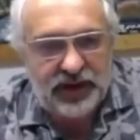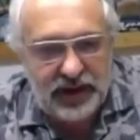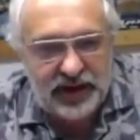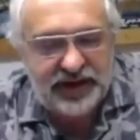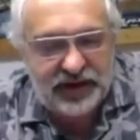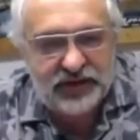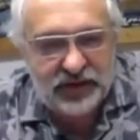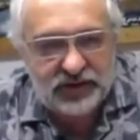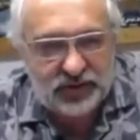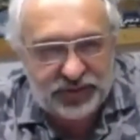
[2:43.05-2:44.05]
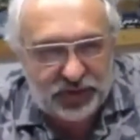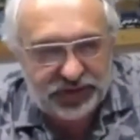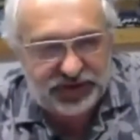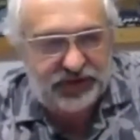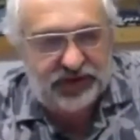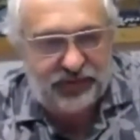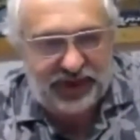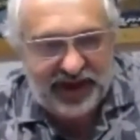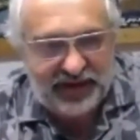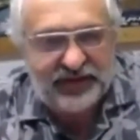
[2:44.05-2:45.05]
He did not oppose to the
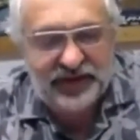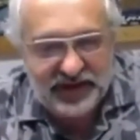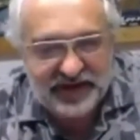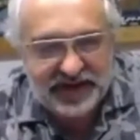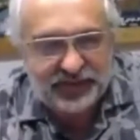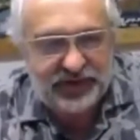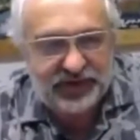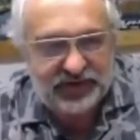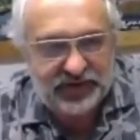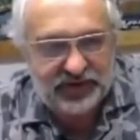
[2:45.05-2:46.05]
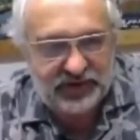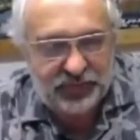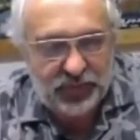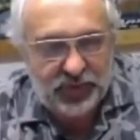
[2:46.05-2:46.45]
plant, he accepted it.